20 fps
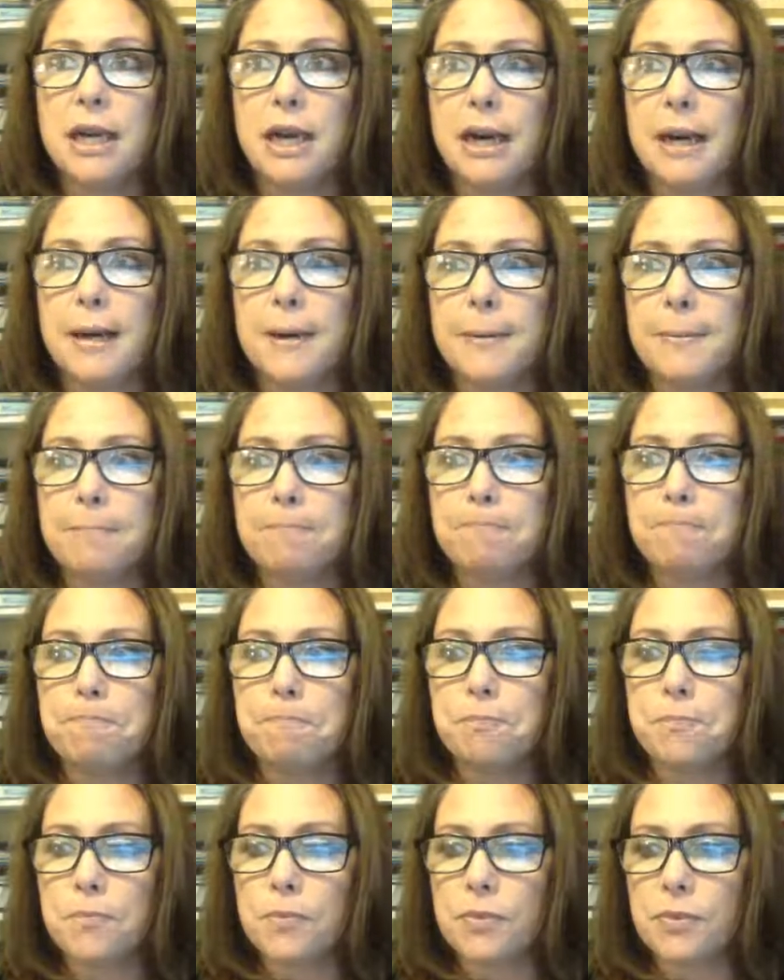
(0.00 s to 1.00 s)
how
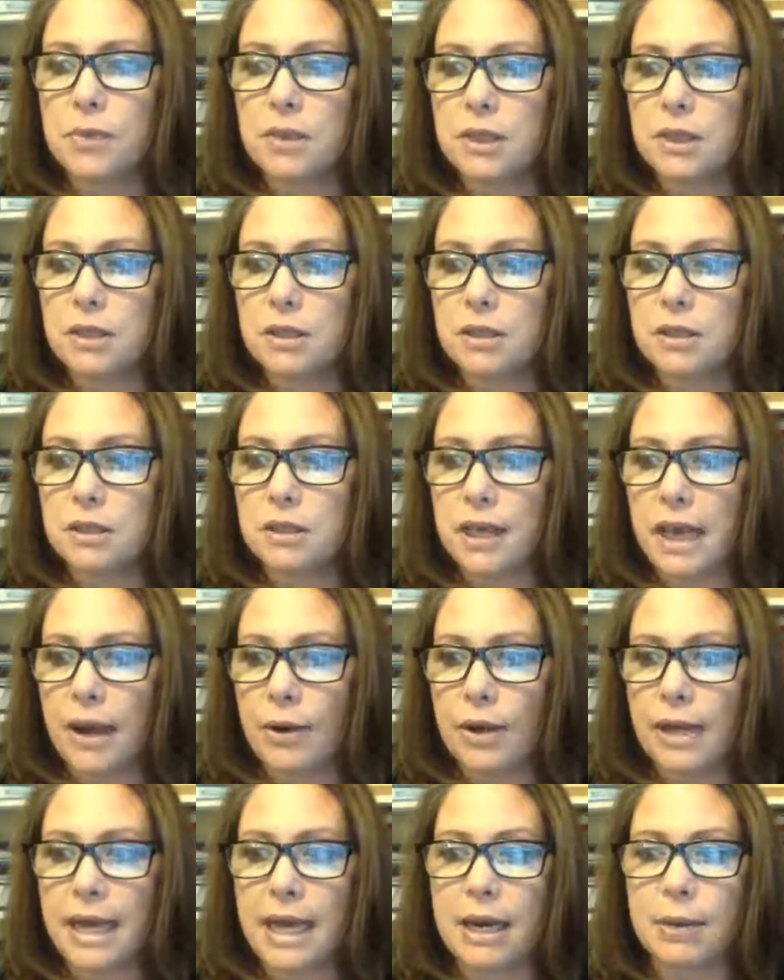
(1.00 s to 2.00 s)

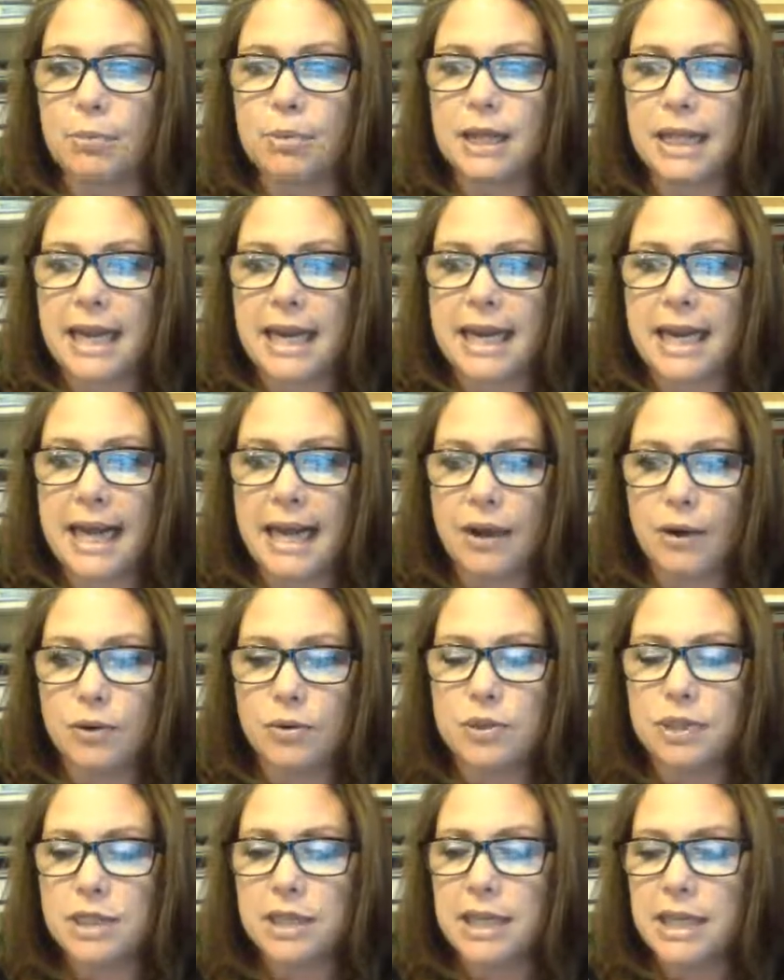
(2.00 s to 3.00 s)
it kind of played
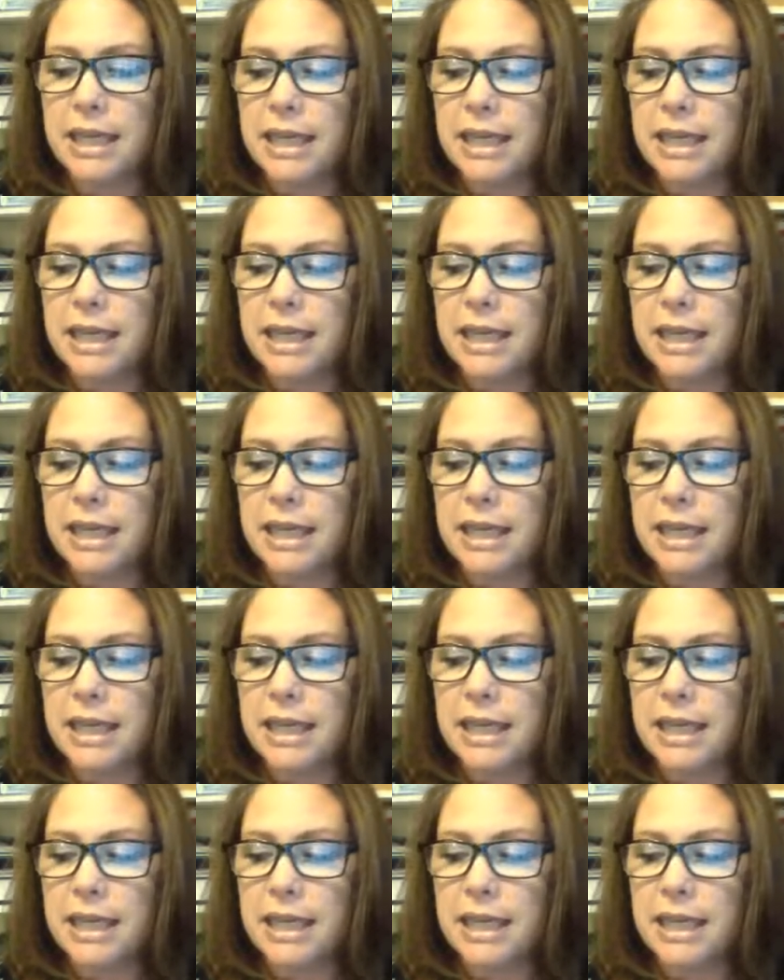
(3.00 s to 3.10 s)
out.